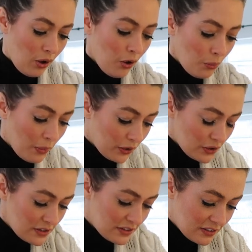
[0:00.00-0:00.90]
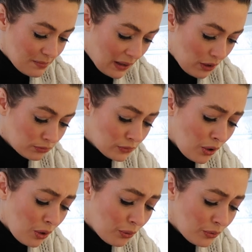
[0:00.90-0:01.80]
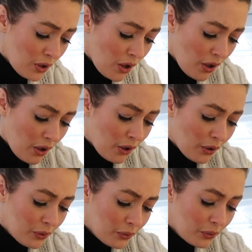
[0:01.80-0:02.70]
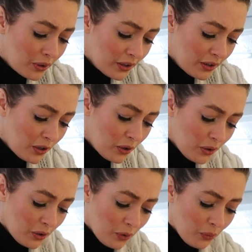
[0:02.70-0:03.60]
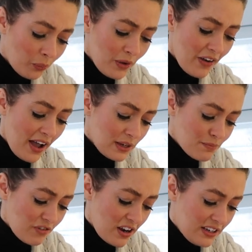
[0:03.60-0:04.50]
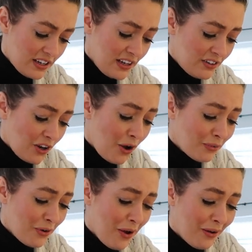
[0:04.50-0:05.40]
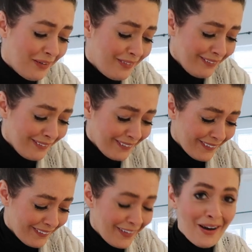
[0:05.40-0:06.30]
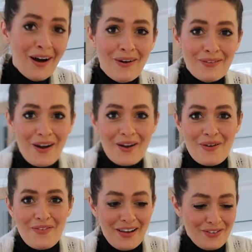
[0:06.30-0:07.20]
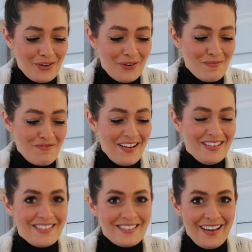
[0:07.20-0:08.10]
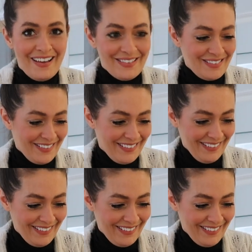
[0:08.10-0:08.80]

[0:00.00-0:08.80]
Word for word: Oh my goodness, it smells, oh no! We've had a breakage. Oh no. Oh no, we've had two breakages.